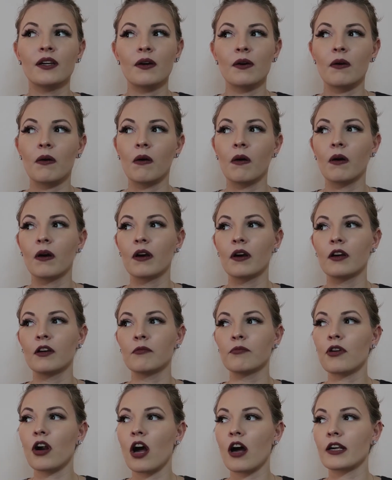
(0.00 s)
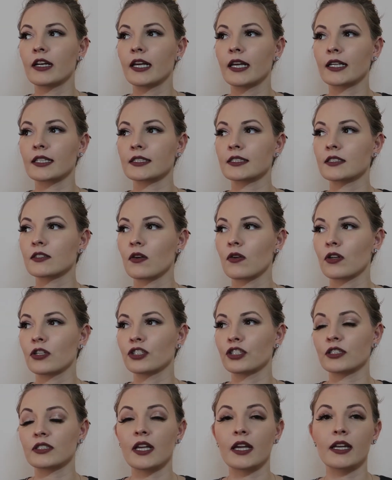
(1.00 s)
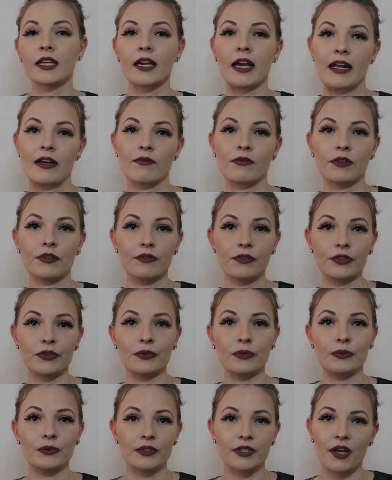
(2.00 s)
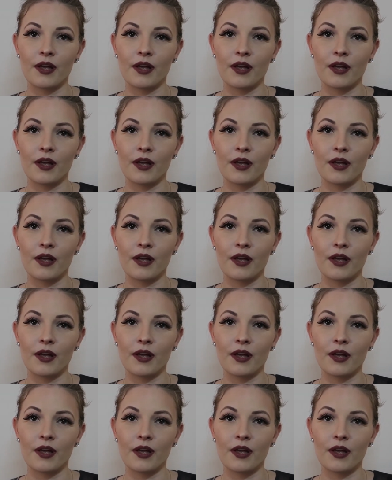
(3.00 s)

or products or just any kind of reviews.